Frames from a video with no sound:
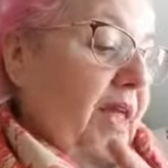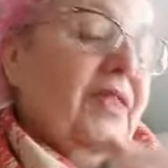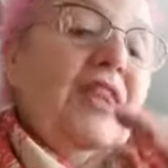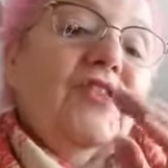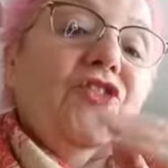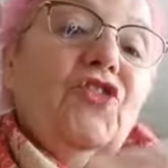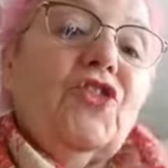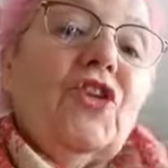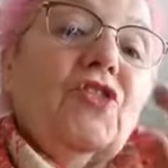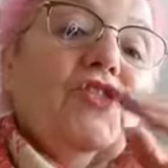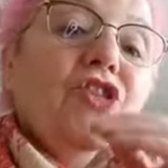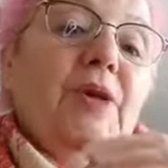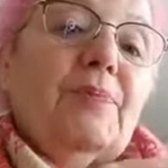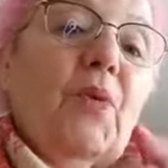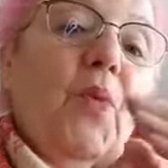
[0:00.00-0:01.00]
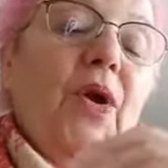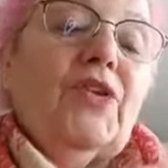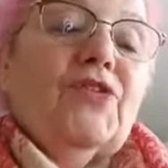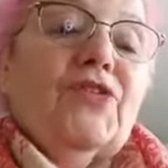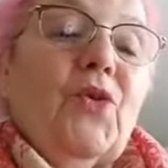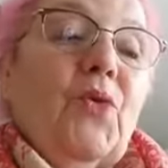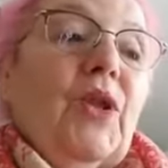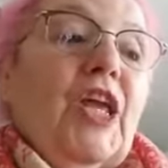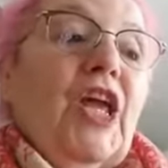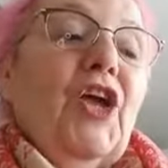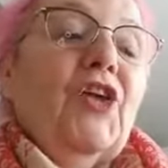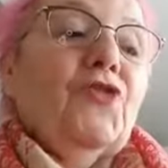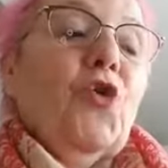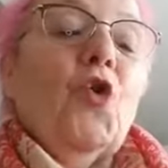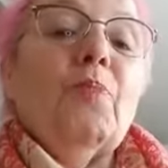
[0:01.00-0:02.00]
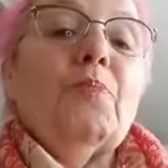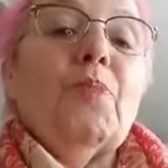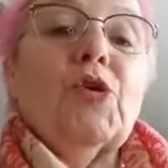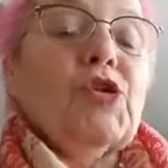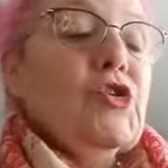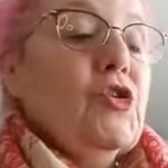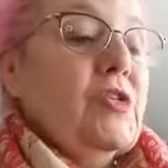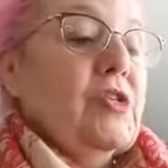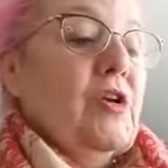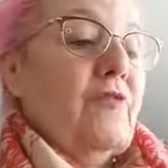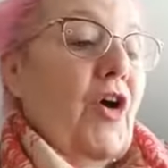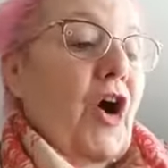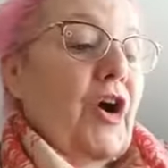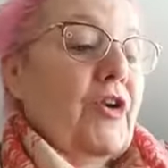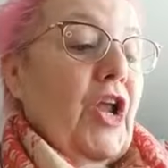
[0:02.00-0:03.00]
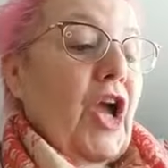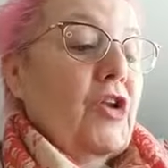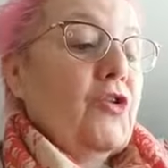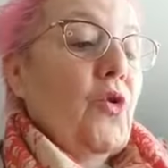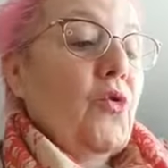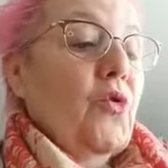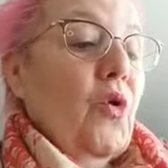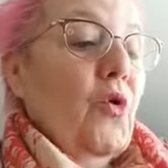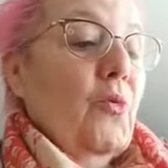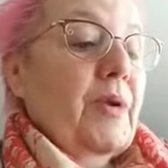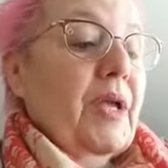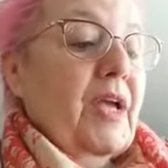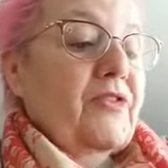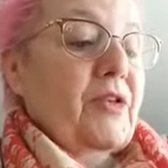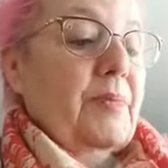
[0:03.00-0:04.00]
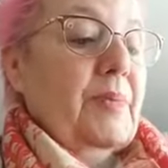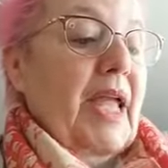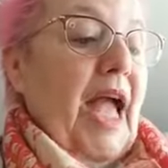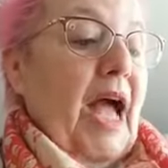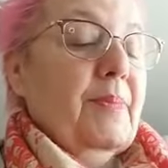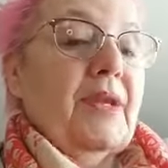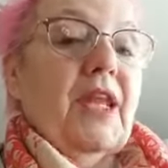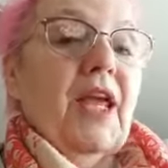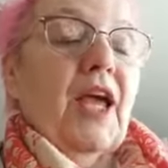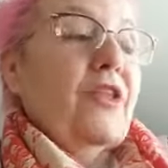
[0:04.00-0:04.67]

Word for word: And they'll chip away slowly. Don't push yourself hard. Don't go because something happened.